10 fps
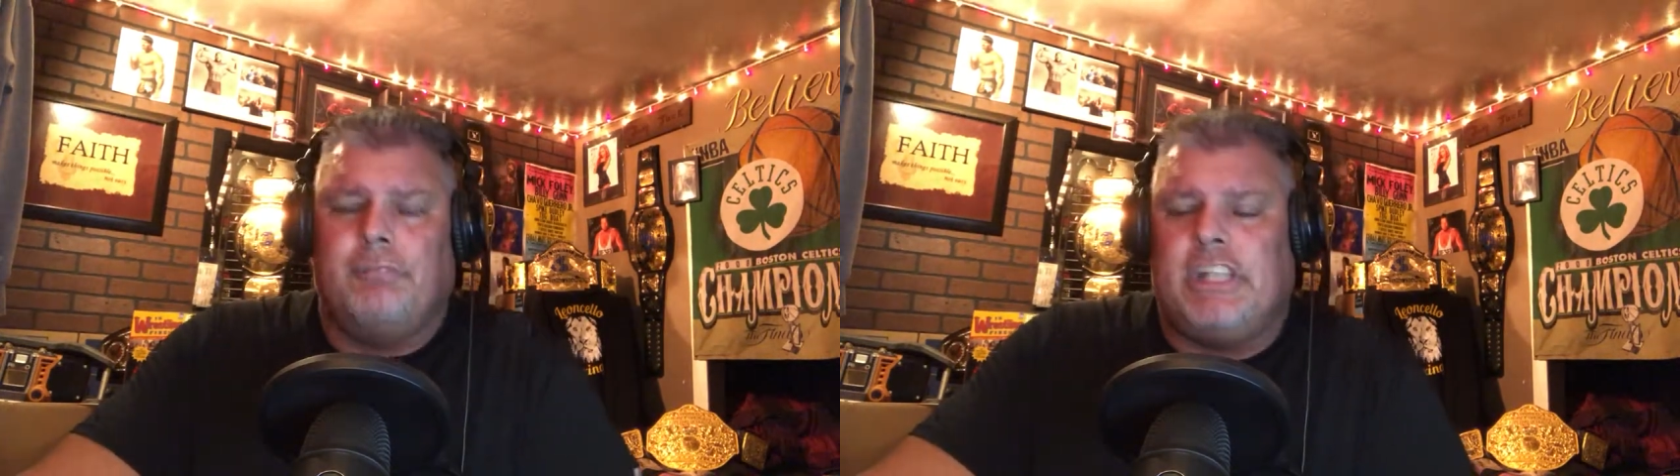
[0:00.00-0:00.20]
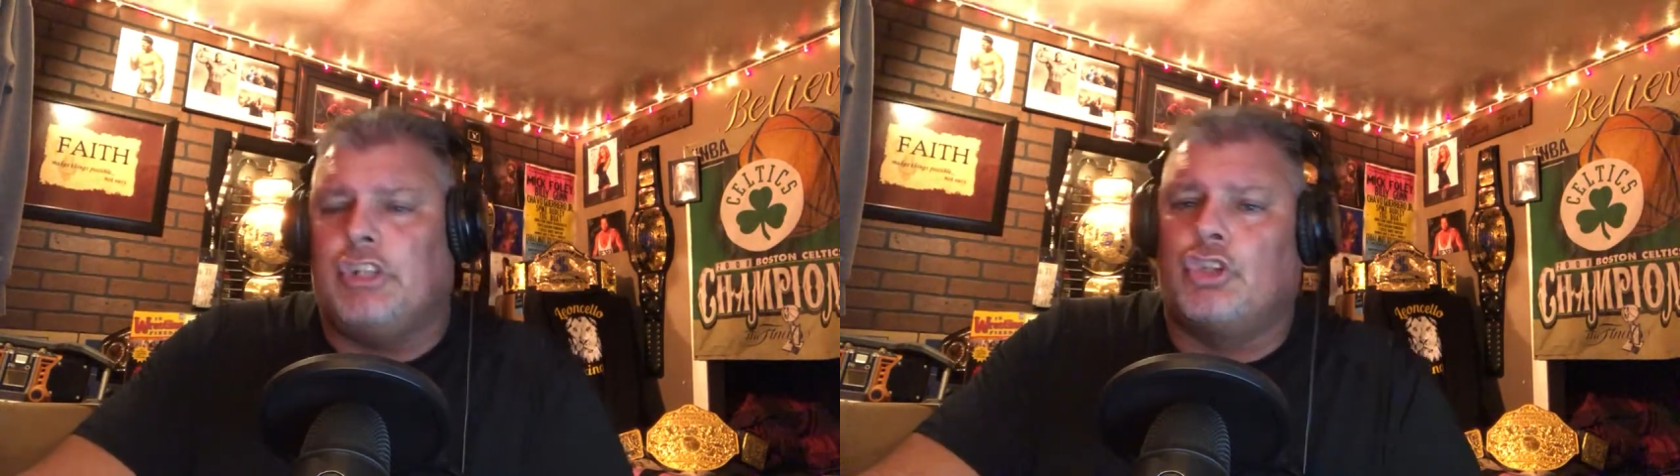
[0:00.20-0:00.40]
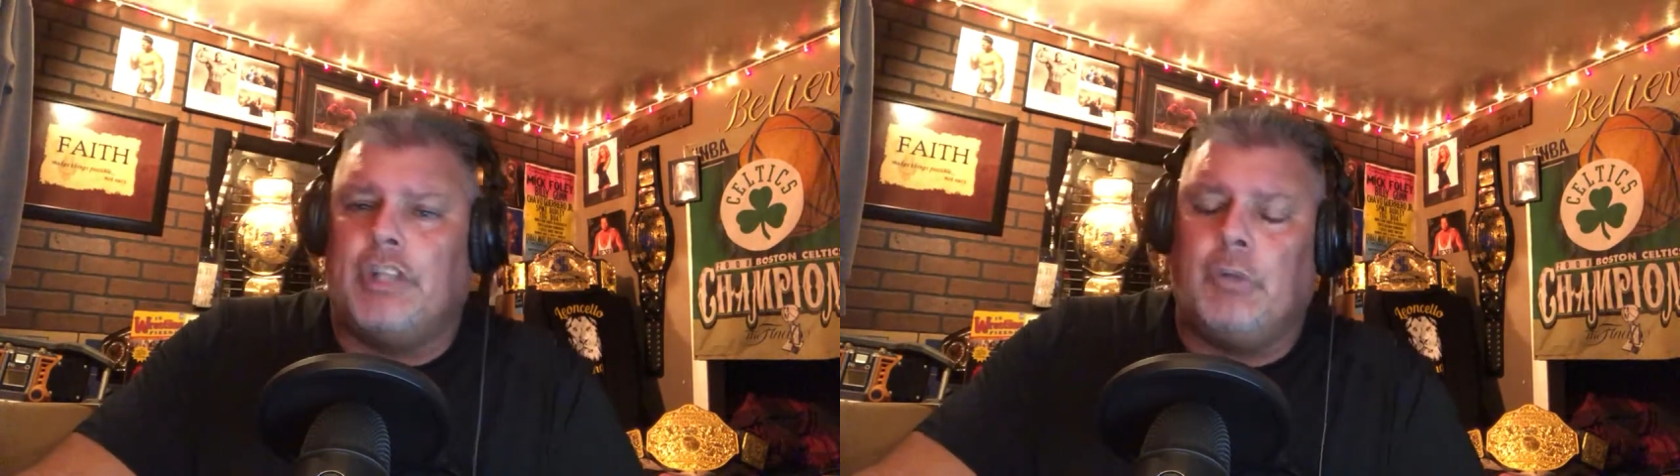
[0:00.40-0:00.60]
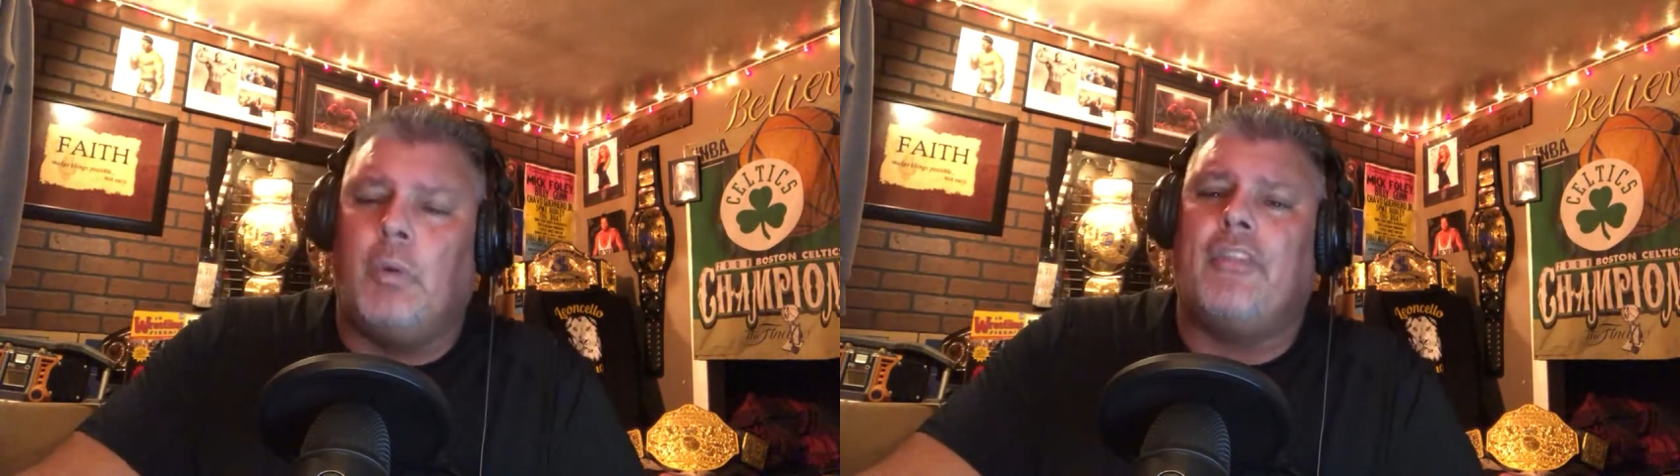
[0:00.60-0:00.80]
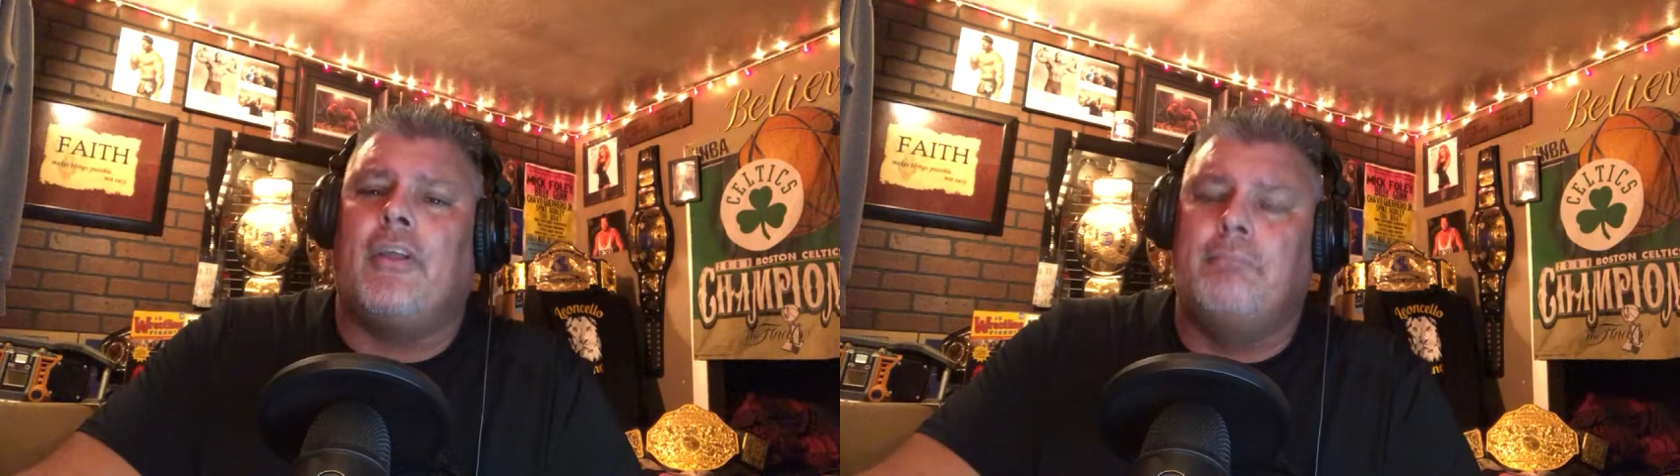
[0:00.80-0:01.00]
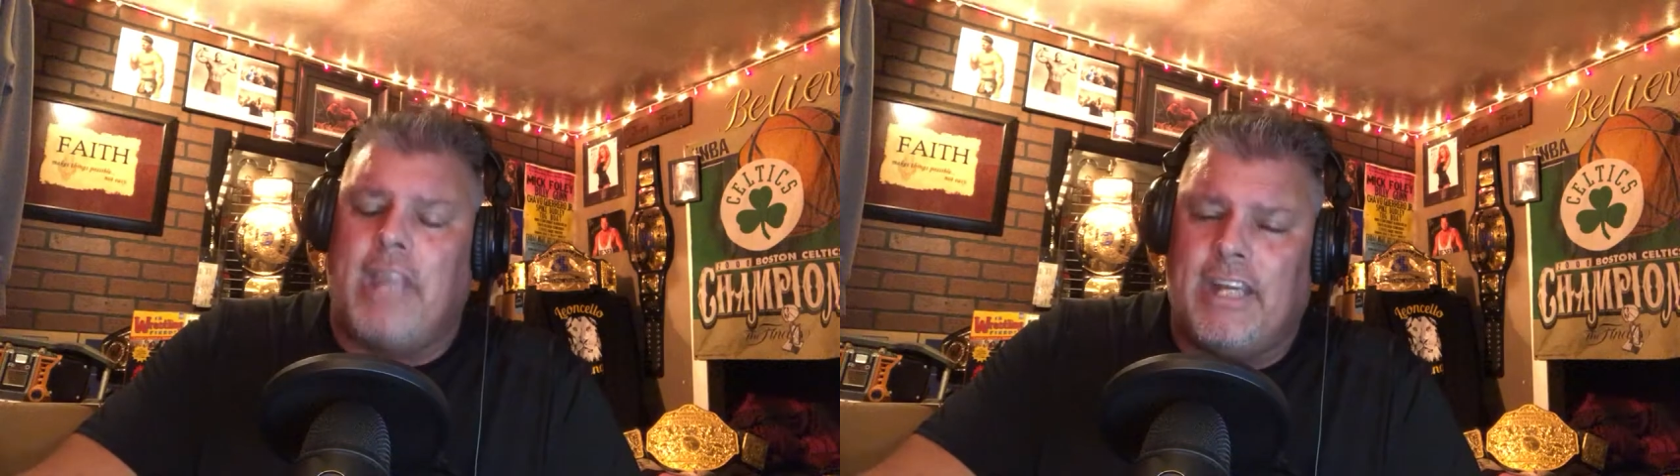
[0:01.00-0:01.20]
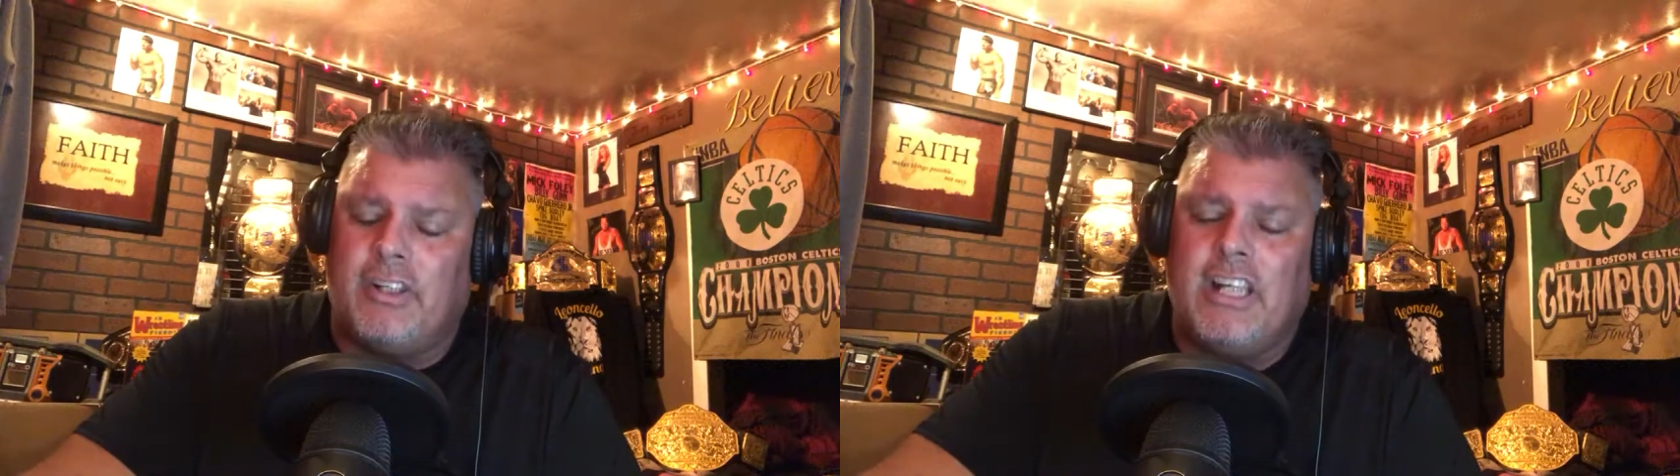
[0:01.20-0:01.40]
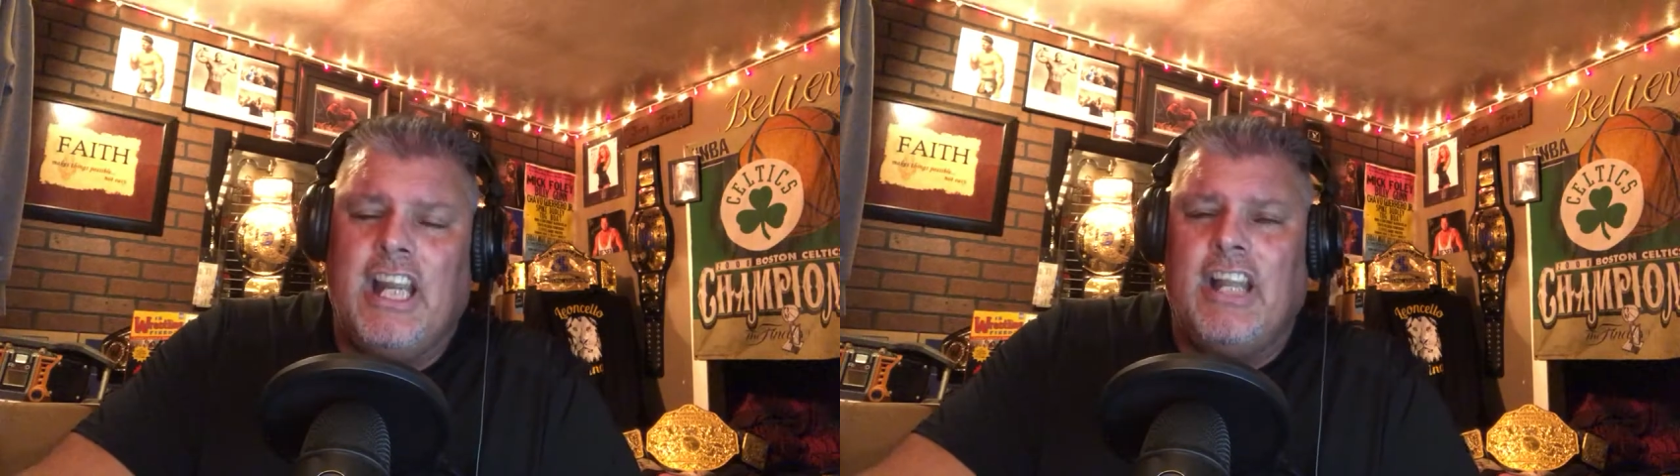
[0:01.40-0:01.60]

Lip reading: meet and greet with the mayor.